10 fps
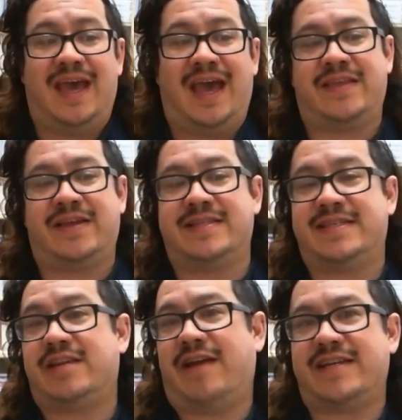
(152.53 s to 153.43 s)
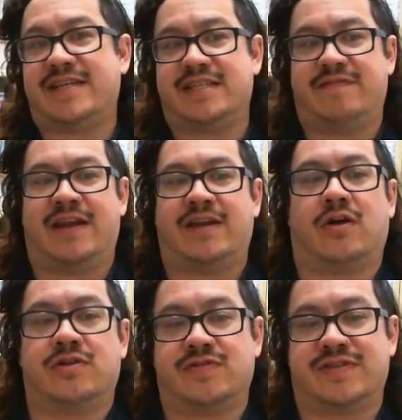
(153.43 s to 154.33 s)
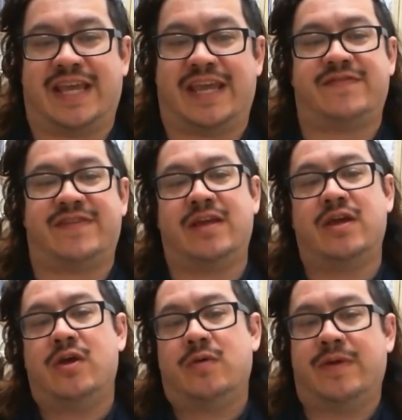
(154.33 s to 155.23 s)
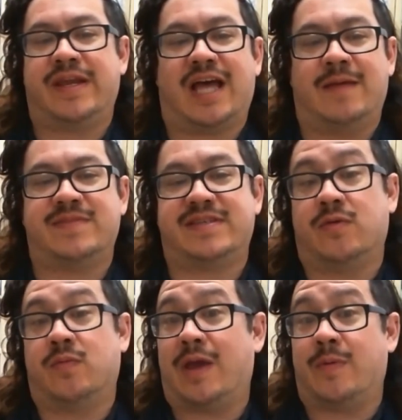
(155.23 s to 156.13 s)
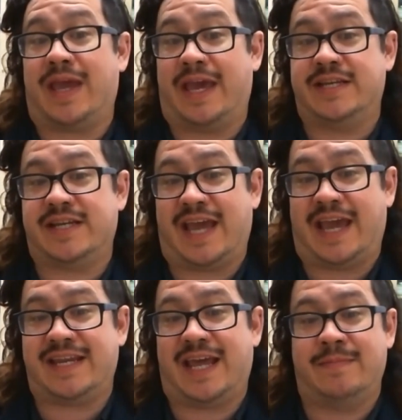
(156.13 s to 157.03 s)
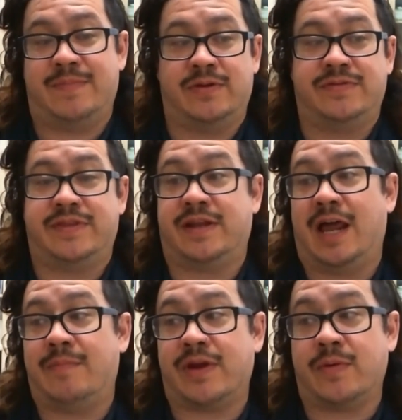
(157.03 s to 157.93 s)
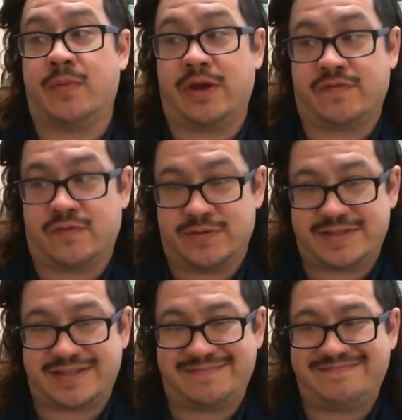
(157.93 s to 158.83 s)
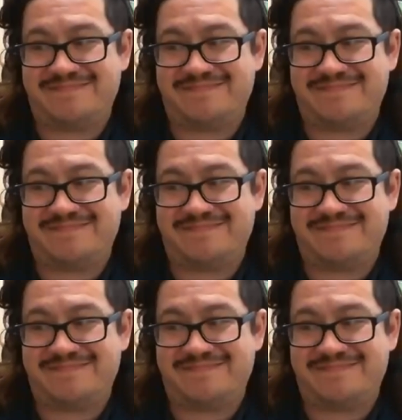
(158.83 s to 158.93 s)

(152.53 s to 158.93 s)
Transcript: and the considerations around cultural safety when it comes to the way we educate and build the library workforce?